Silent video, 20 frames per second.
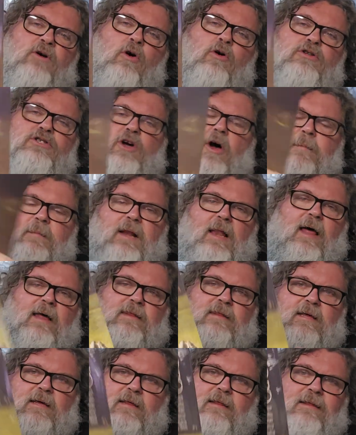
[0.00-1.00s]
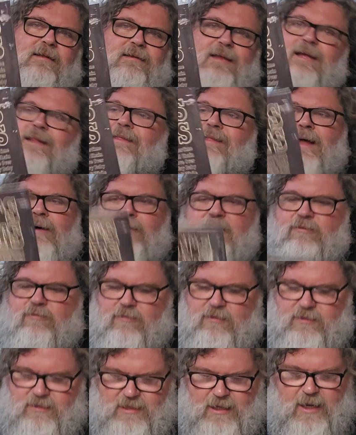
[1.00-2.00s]
All-time classic. Needs no
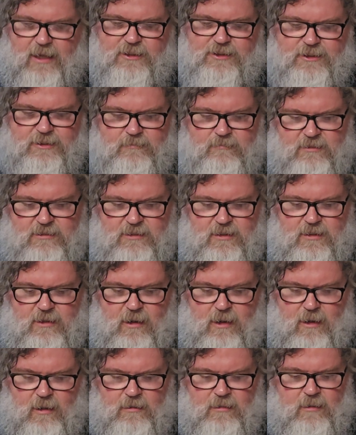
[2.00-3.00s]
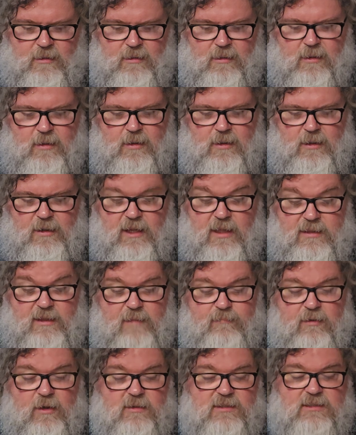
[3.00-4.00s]
introduction. What's it got? It's
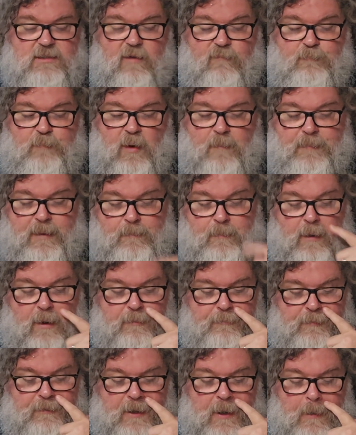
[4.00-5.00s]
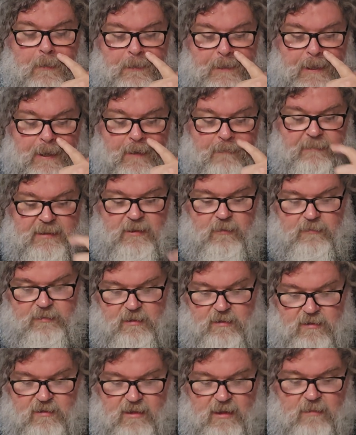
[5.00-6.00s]
even got stuff by Big Brother and the Holding Company on
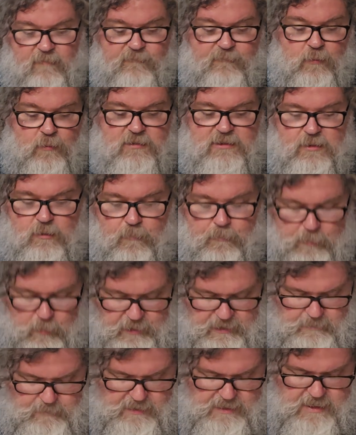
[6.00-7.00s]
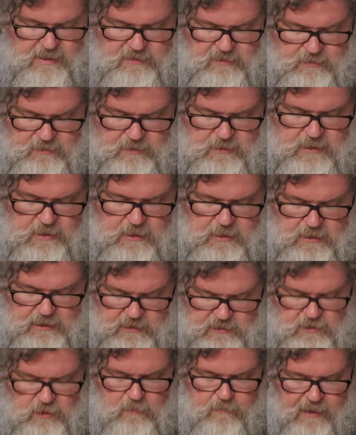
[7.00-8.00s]
this. And the Full Tilt Boogie Band
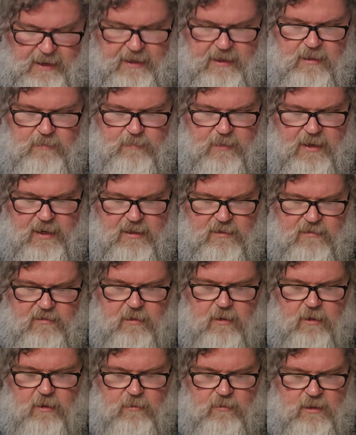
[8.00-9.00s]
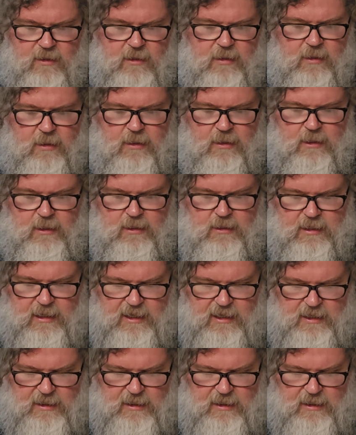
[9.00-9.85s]
is her backing band. So, yeah,